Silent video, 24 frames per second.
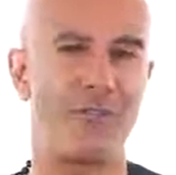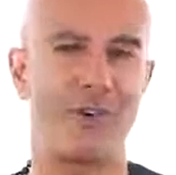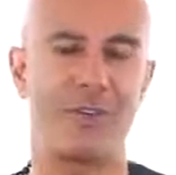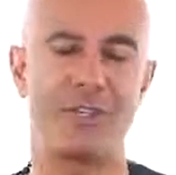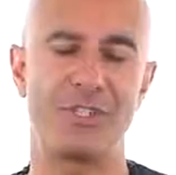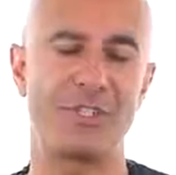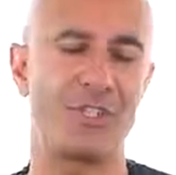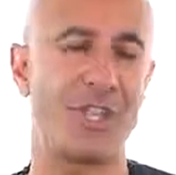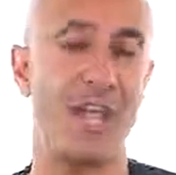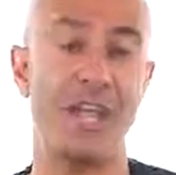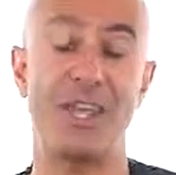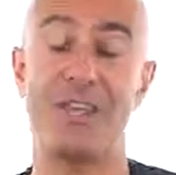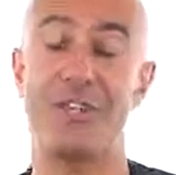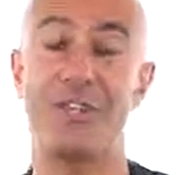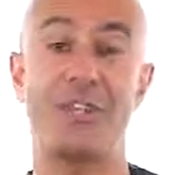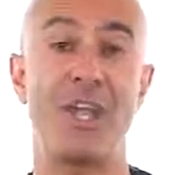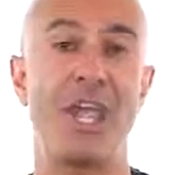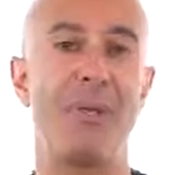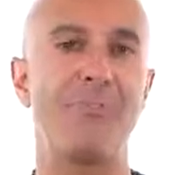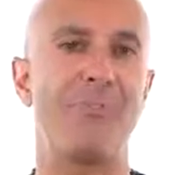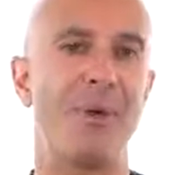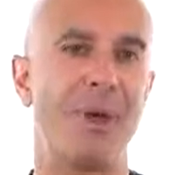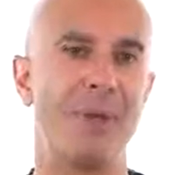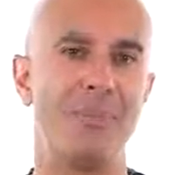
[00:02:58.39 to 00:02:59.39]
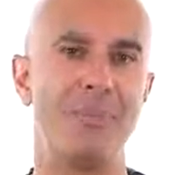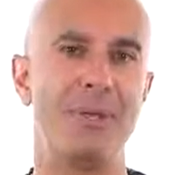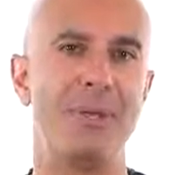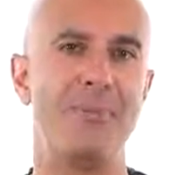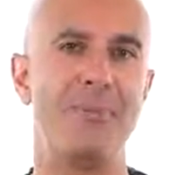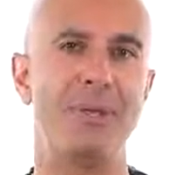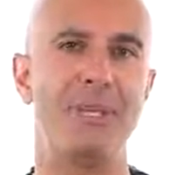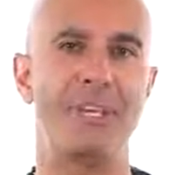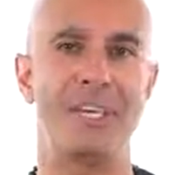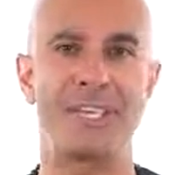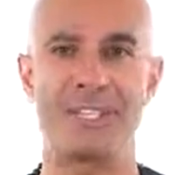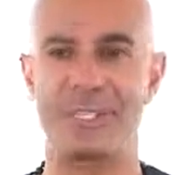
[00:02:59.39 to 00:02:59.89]
shape on me
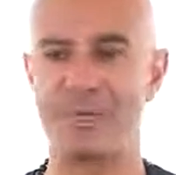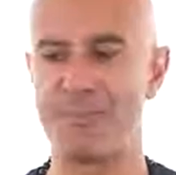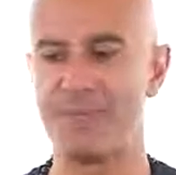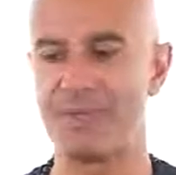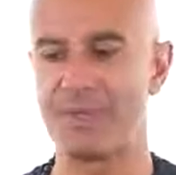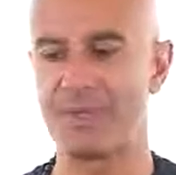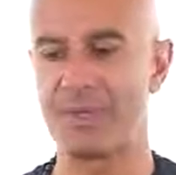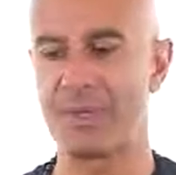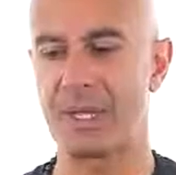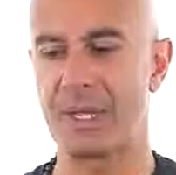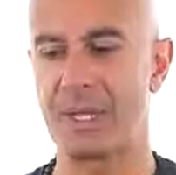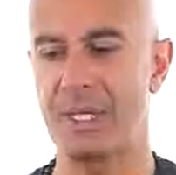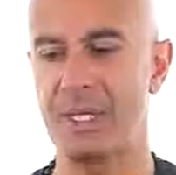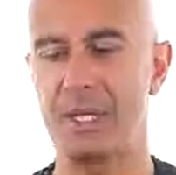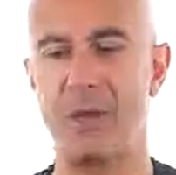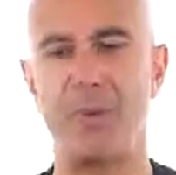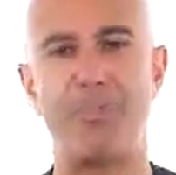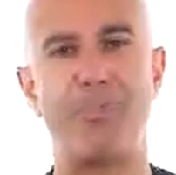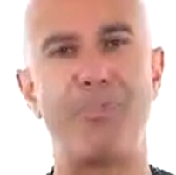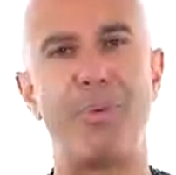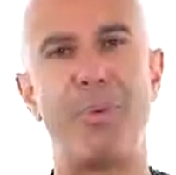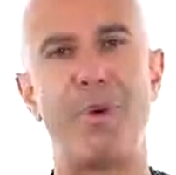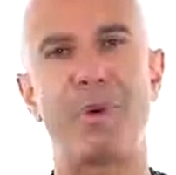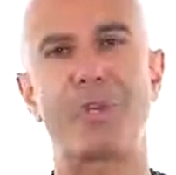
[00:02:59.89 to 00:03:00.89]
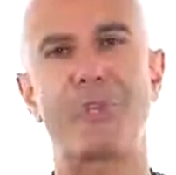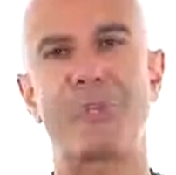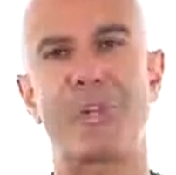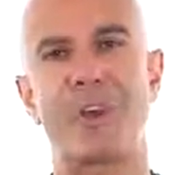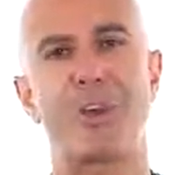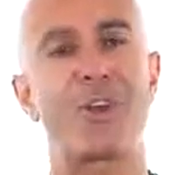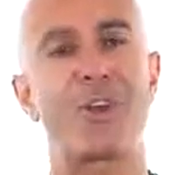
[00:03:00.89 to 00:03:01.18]
because, books are